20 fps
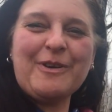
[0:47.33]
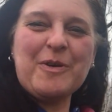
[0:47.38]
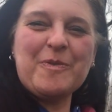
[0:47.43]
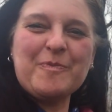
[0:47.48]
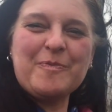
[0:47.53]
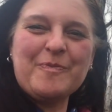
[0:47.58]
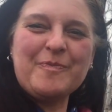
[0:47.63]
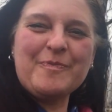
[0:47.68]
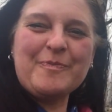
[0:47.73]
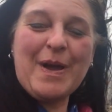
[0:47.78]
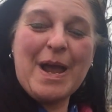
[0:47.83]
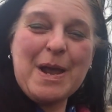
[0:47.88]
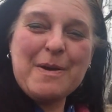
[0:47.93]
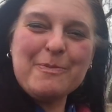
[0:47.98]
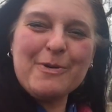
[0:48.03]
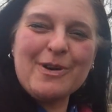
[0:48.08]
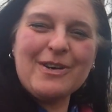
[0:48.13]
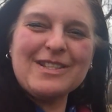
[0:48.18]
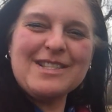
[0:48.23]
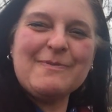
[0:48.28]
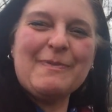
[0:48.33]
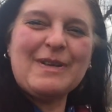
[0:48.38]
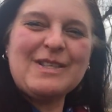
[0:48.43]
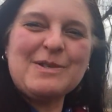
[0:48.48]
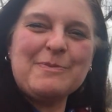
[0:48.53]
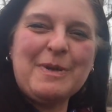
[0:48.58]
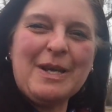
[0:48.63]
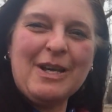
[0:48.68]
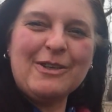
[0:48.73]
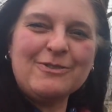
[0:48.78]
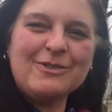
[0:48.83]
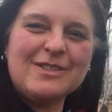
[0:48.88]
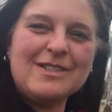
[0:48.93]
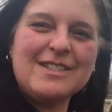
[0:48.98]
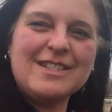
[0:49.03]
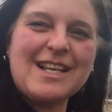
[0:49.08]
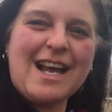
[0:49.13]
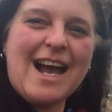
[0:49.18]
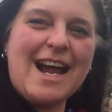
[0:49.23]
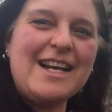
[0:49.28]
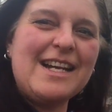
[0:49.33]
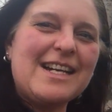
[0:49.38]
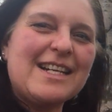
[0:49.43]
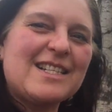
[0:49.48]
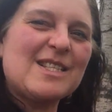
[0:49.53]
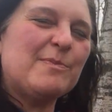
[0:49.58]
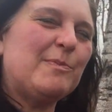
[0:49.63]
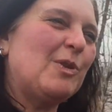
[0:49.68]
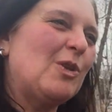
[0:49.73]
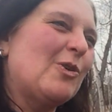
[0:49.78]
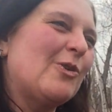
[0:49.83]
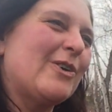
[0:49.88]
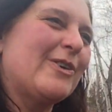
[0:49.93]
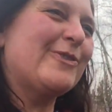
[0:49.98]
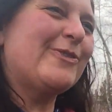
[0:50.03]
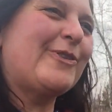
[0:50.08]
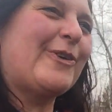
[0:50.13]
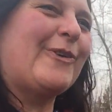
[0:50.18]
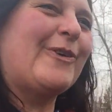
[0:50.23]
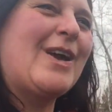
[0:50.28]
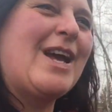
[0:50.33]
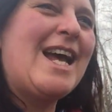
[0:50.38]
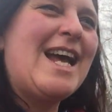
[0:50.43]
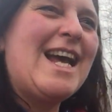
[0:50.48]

from paper it's meant to be outside and explore so